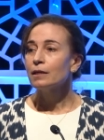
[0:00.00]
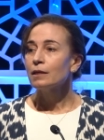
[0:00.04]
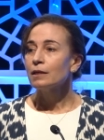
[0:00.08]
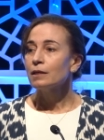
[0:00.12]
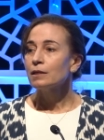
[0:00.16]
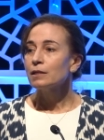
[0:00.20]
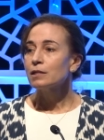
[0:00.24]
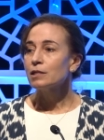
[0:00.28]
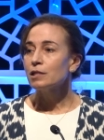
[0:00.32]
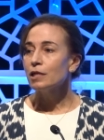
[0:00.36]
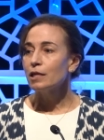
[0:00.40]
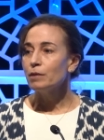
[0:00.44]

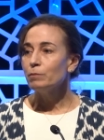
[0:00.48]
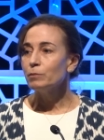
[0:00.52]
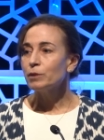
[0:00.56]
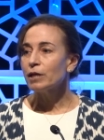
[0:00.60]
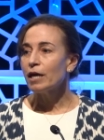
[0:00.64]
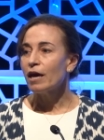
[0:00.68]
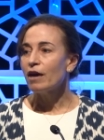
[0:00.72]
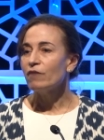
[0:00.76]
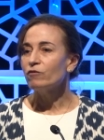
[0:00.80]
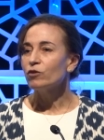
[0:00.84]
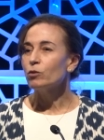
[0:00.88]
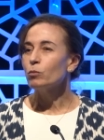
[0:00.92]
seem to
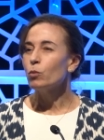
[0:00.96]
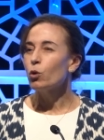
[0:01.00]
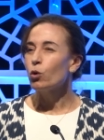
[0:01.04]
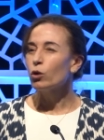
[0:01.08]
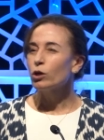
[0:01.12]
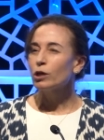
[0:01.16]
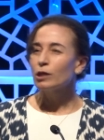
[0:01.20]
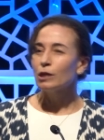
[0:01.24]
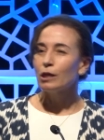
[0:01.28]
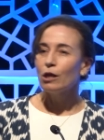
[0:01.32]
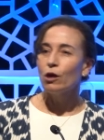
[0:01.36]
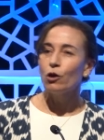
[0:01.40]
have a more
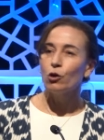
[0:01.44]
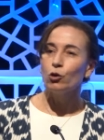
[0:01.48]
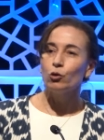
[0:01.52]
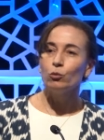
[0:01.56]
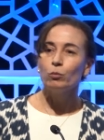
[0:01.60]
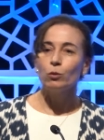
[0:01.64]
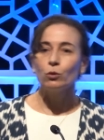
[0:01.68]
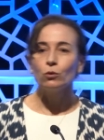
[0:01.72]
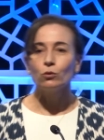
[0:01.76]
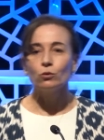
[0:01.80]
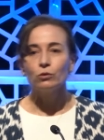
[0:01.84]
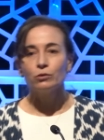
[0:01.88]

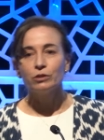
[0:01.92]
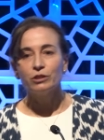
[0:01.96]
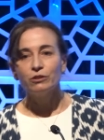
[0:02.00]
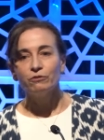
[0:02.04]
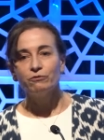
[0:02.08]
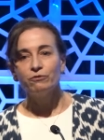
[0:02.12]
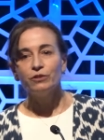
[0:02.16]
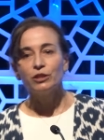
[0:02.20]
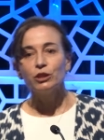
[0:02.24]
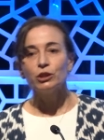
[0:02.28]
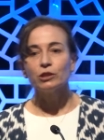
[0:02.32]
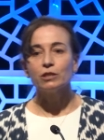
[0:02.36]
global
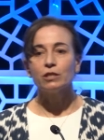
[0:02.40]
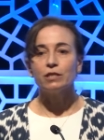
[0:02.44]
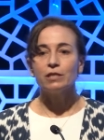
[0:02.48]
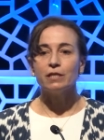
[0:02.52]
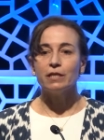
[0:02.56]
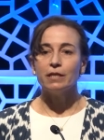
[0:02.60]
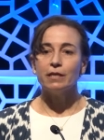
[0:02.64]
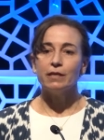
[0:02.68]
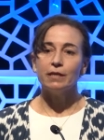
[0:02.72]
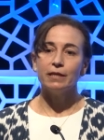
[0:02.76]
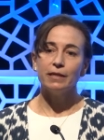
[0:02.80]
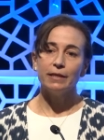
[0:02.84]

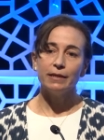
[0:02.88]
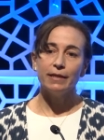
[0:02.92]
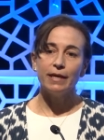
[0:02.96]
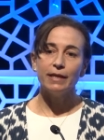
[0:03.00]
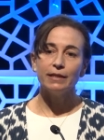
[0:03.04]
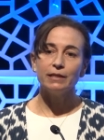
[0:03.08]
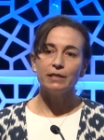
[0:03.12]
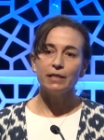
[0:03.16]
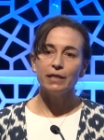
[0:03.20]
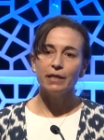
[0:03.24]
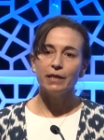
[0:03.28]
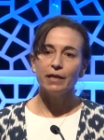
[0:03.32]
deficiency in their
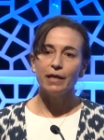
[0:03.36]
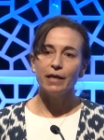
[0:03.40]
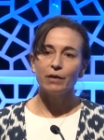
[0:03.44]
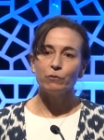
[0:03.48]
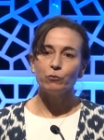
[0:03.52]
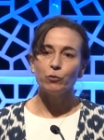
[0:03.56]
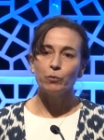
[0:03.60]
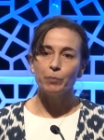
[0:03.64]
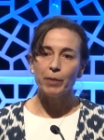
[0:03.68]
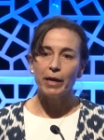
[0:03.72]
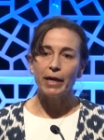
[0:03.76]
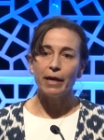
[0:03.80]
DNA
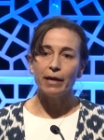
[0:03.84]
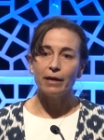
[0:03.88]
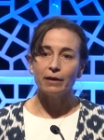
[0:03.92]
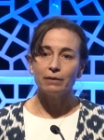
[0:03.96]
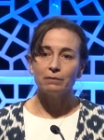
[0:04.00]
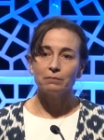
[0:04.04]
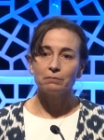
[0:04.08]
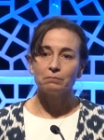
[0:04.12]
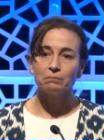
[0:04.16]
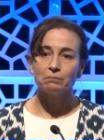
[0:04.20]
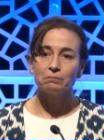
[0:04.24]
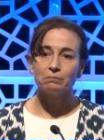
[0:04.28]
repair.
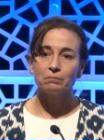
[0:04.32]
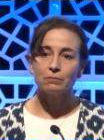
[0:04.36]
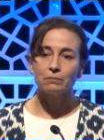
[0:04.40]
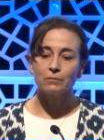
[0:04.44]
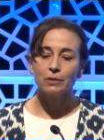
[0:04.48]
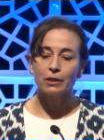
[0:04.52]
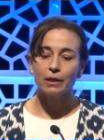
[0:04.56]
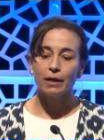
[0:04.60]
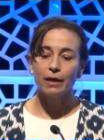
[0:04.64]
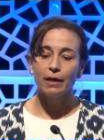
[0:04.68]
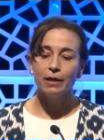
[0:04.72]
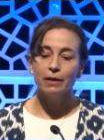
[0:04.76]

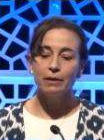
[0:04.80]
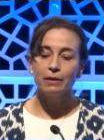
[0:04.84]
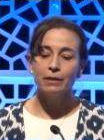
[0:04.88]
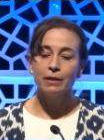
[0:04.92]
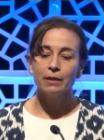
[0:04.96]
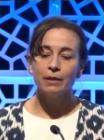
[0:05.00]
Okay?